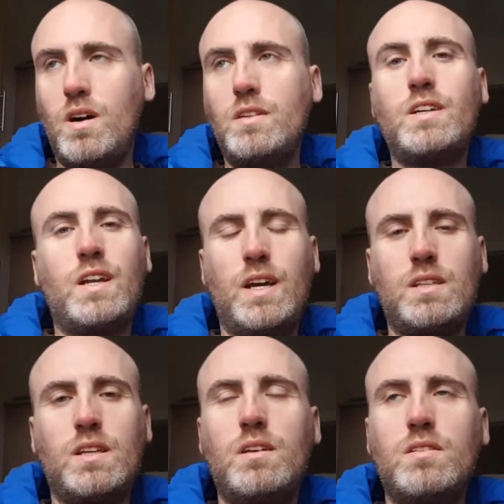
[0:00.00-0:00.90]

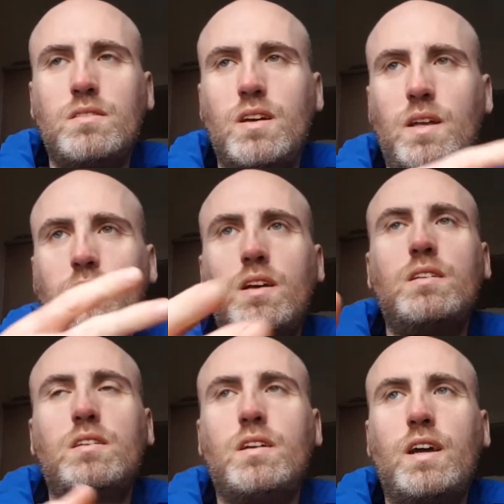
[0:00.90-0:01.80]

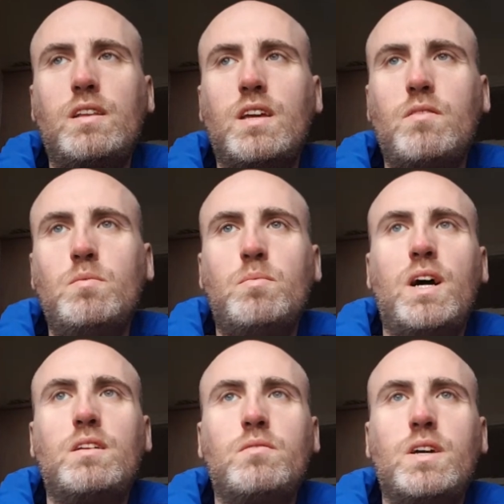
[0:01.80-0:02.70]
incorrectly given
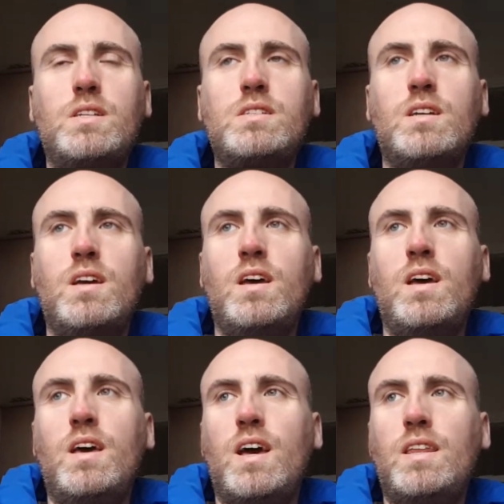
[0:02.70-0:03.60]
bad advice,
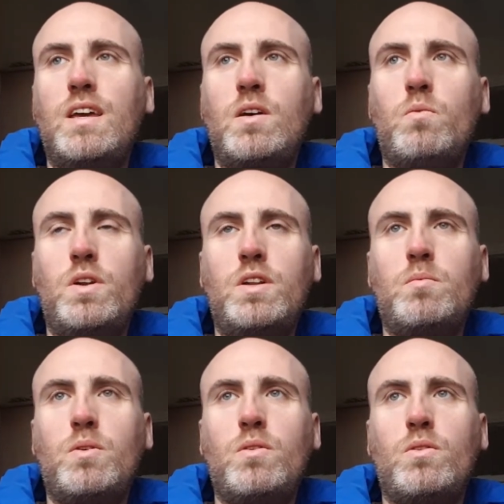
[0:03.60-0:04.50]
and they get worried
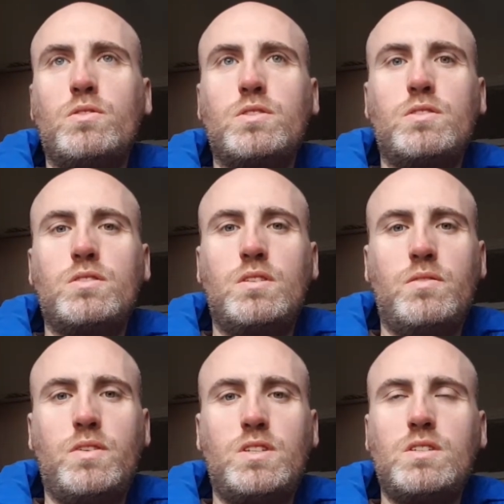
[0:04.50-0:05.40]
about all sorts of
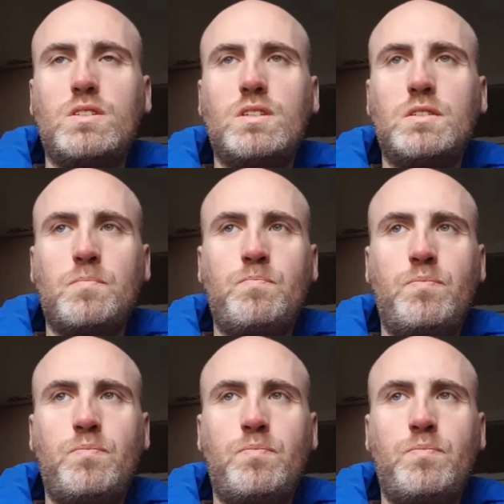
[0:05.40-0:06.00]
deficiencies.